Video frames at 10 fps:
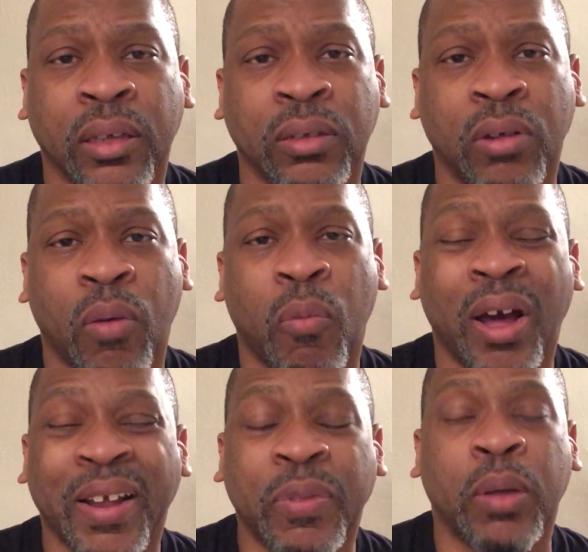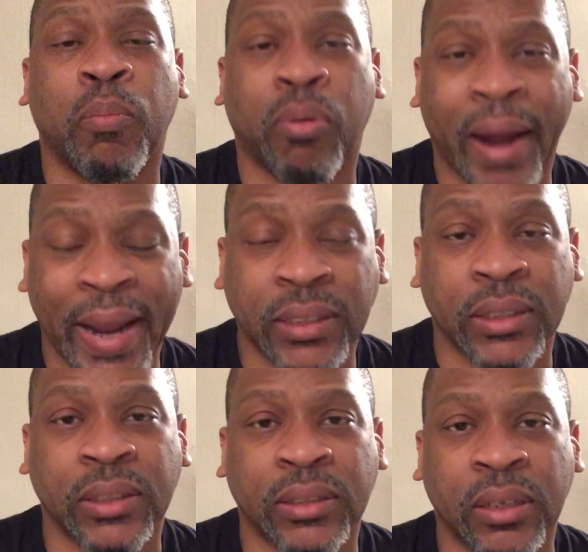you know, one of the
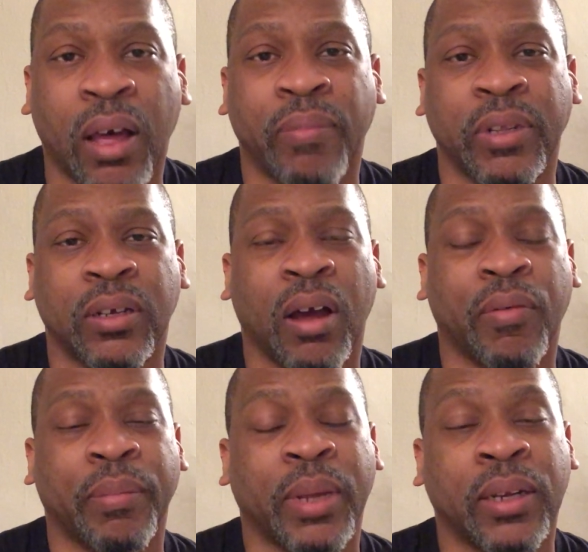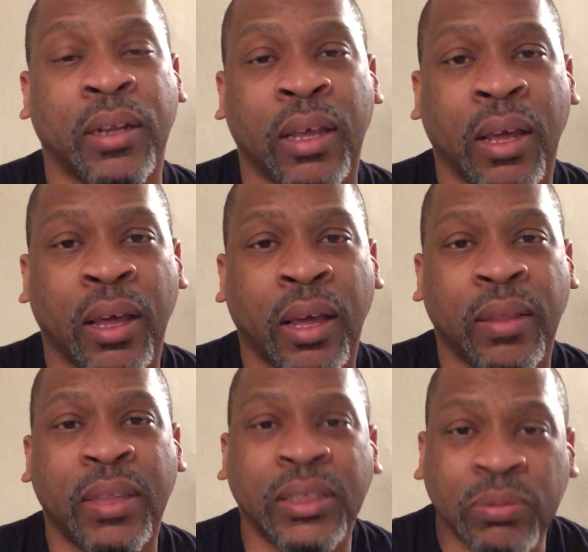branches of the government.
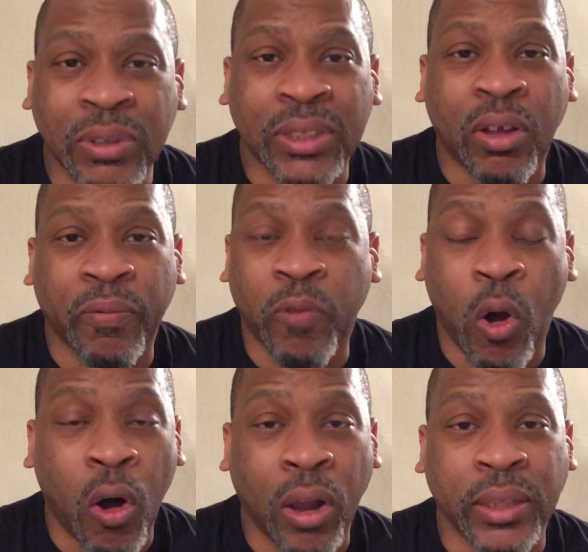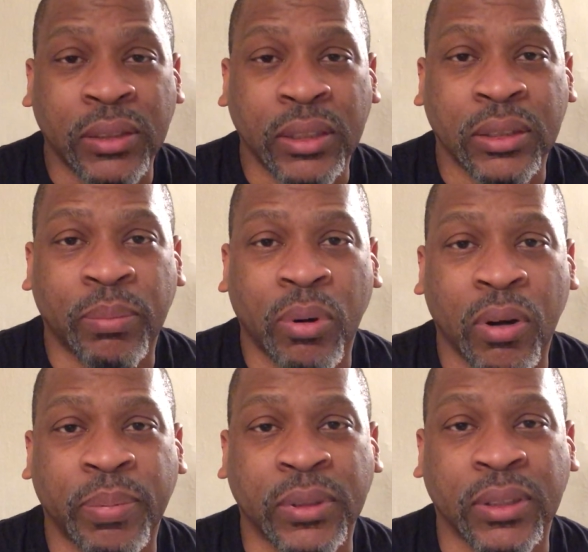This was, for all intents and
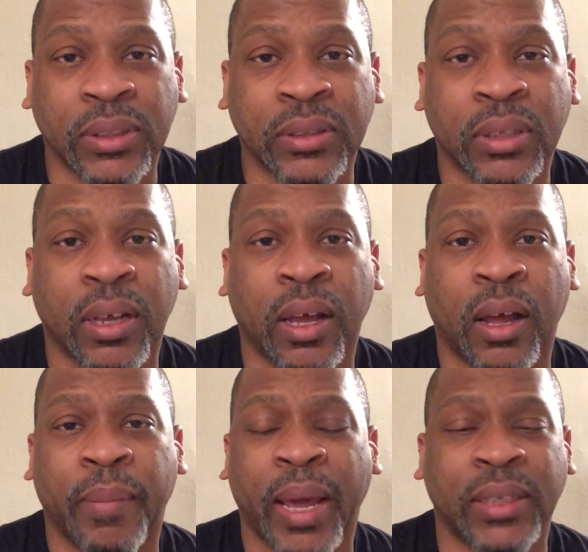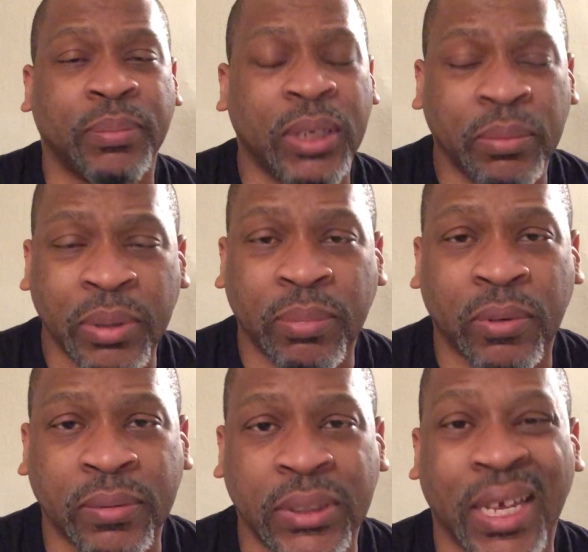purposes, as many
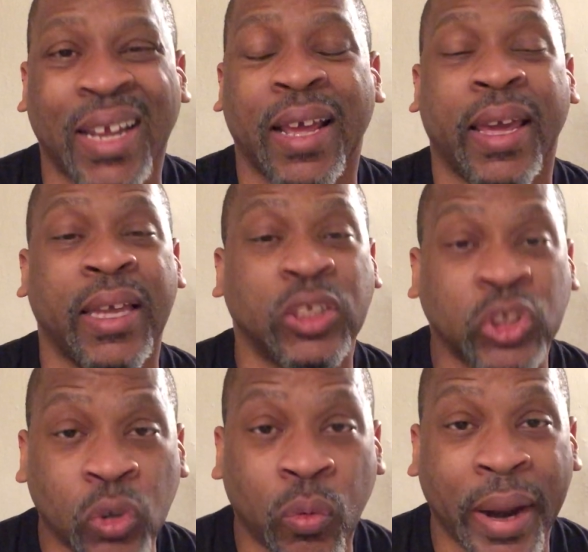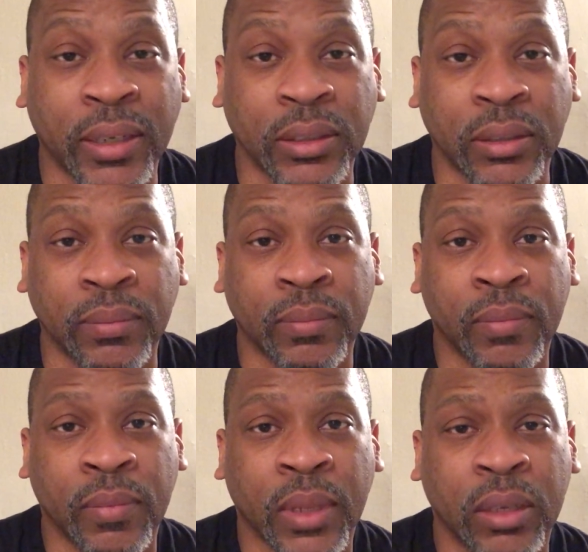people have said, an insurrection.
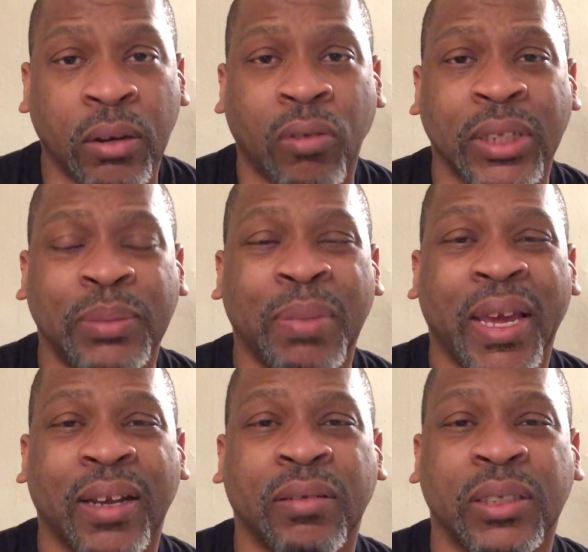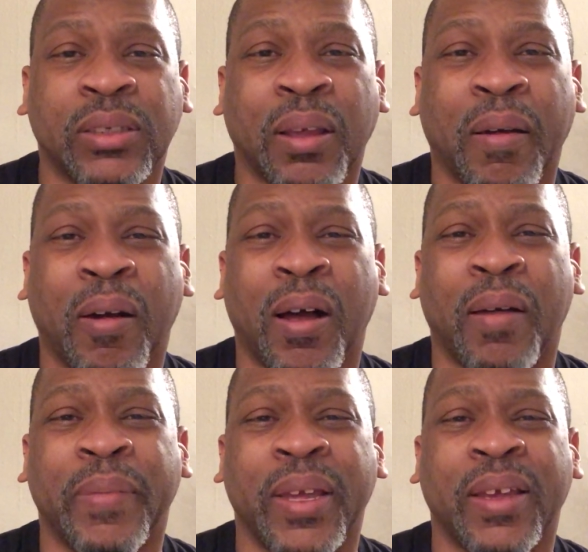You know, this man is
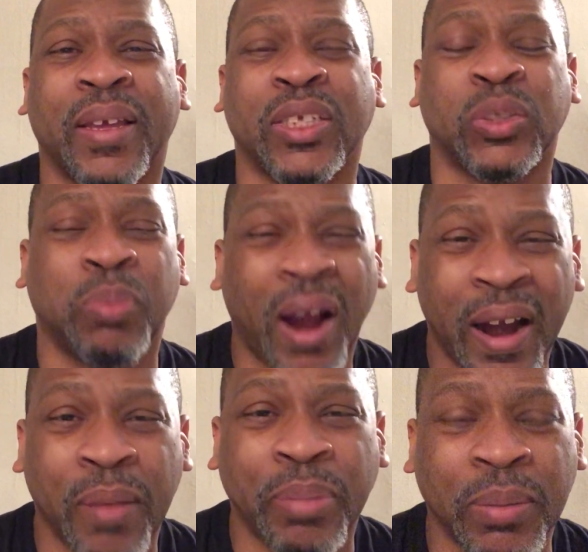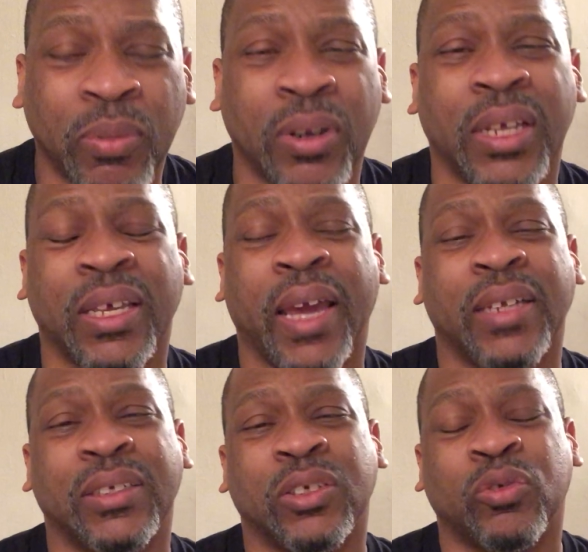inspiring people to
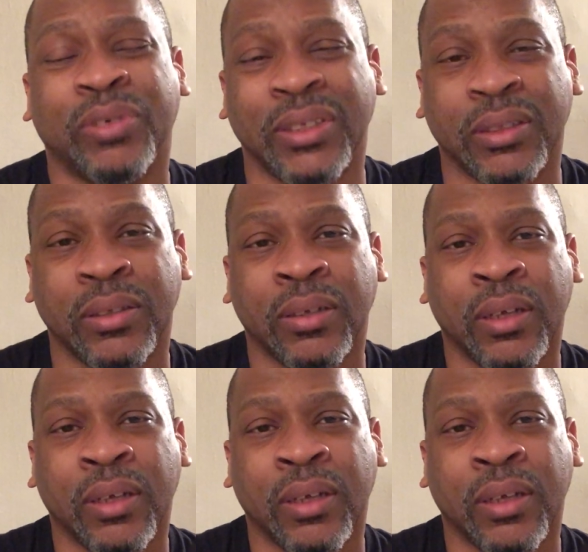engage in treason,